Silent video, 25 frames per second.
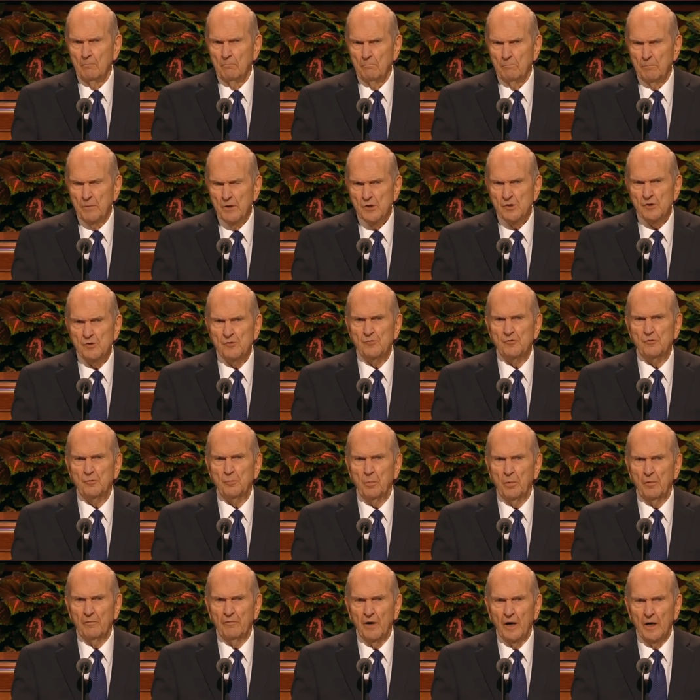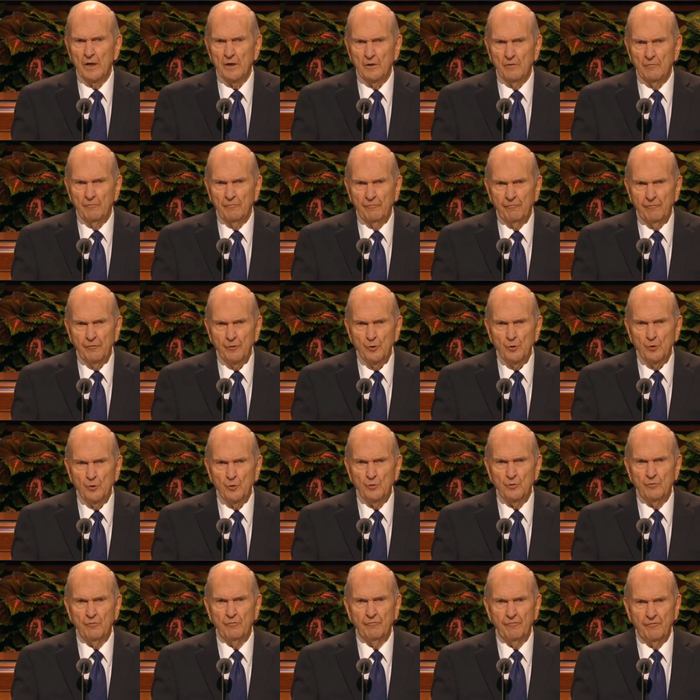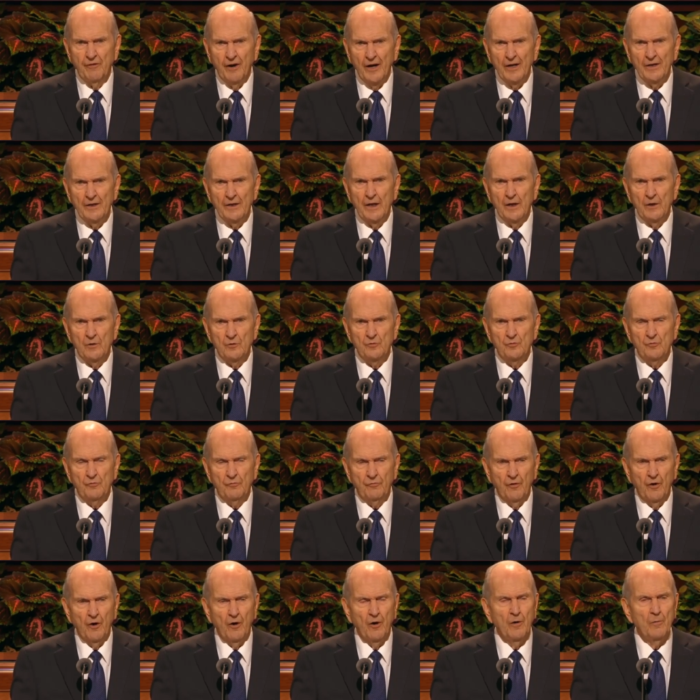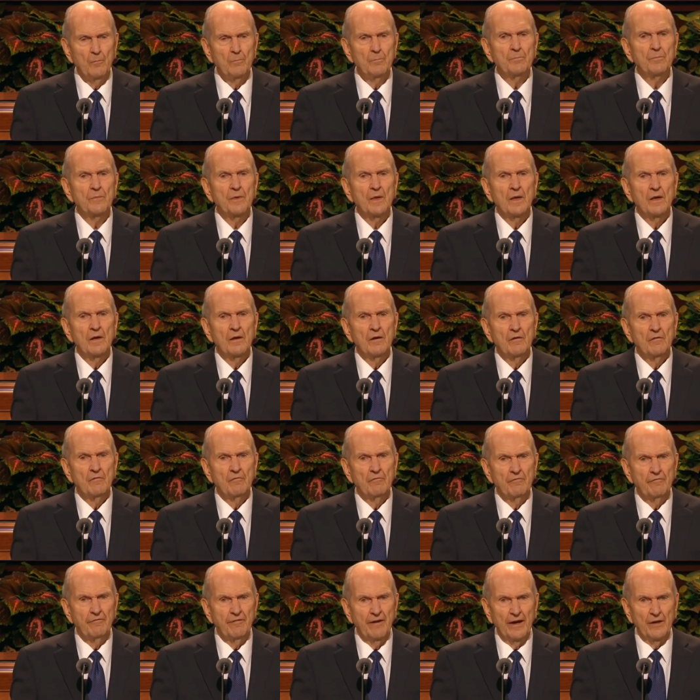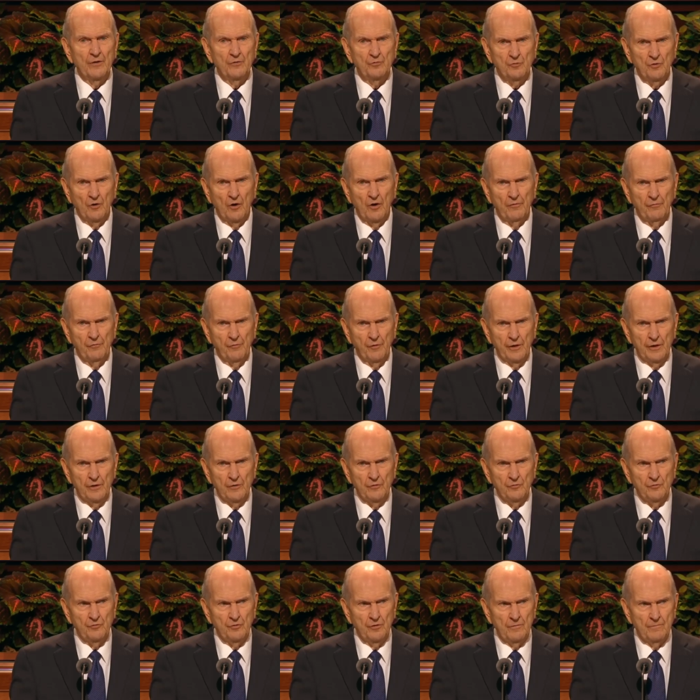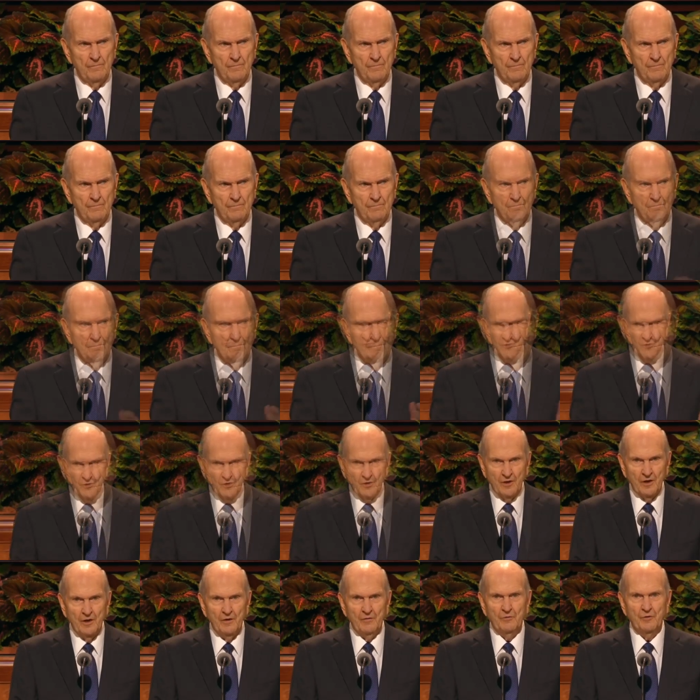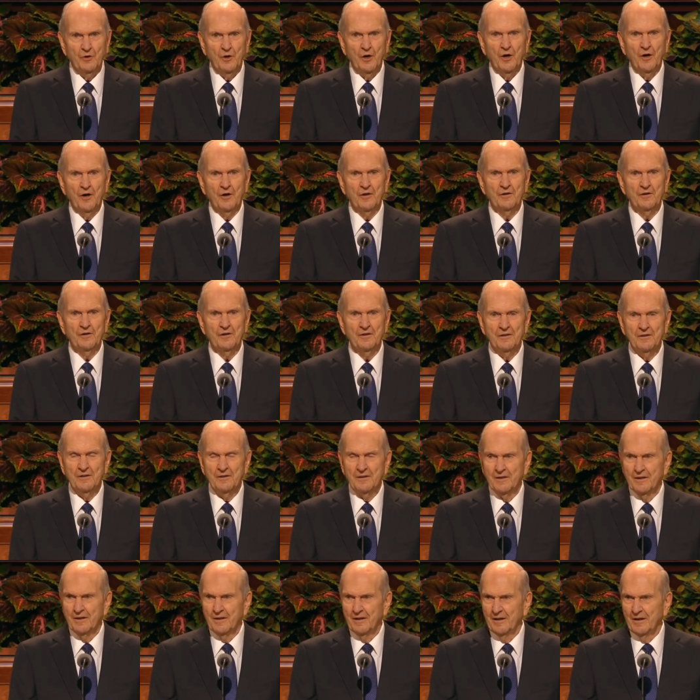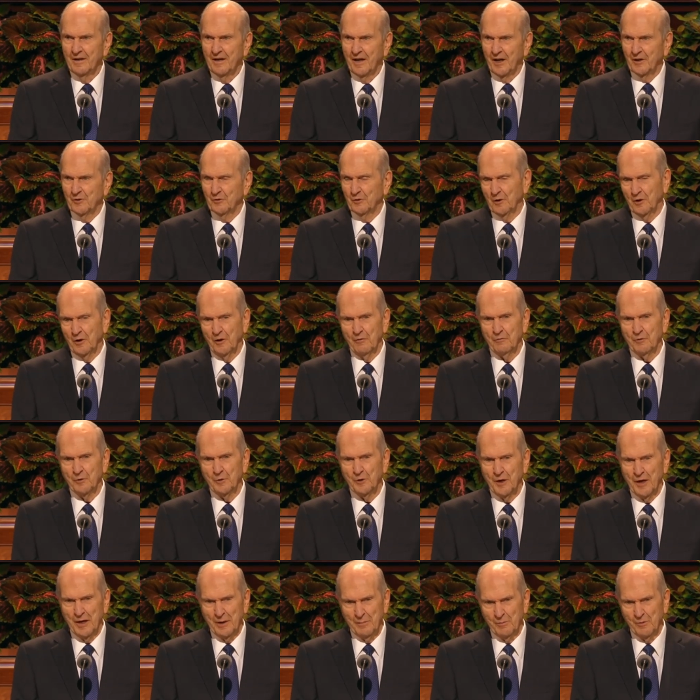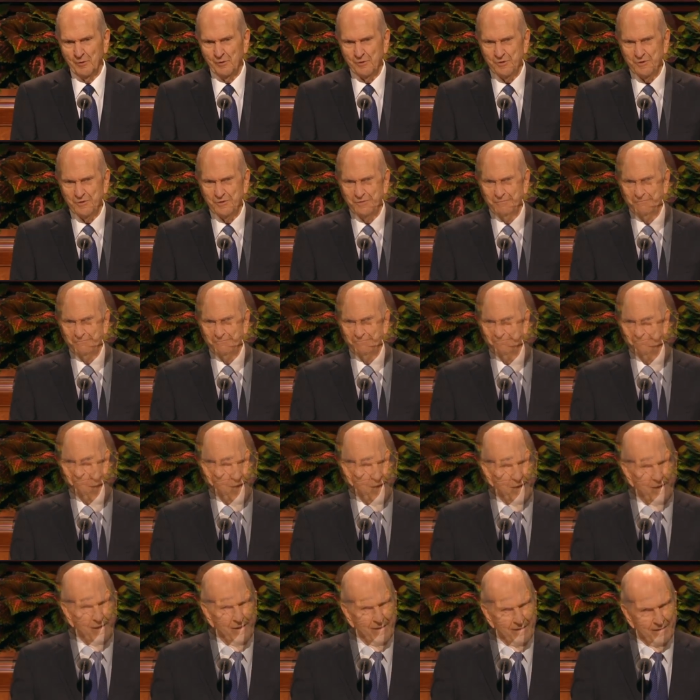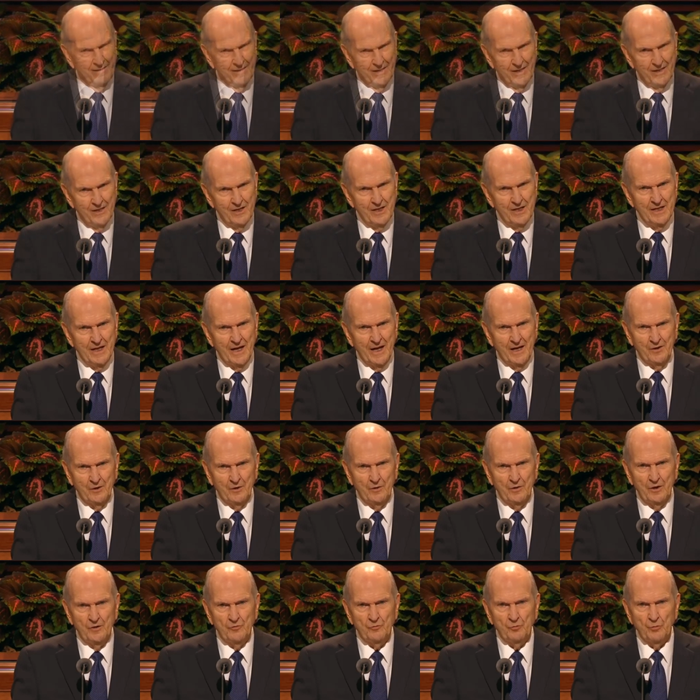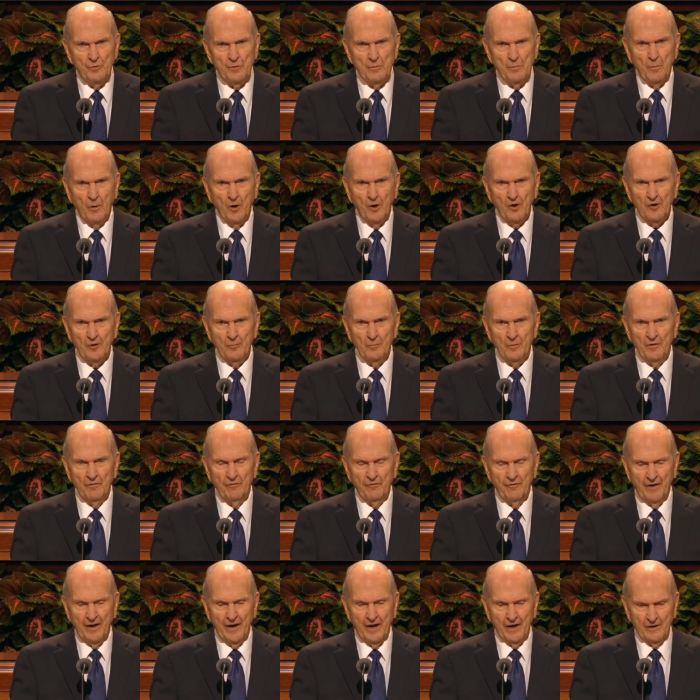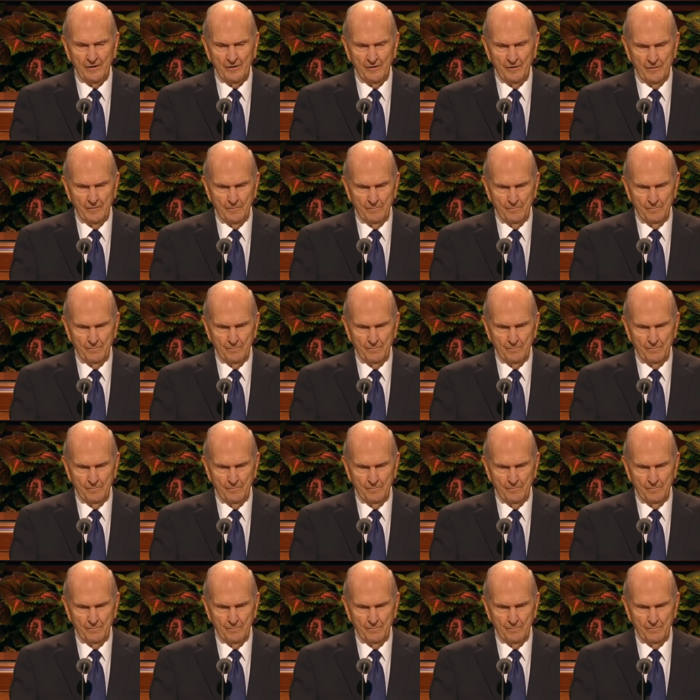bishops provided food financed from fast offerings to love God and to love your neighbors. Then he added this remarkable fact.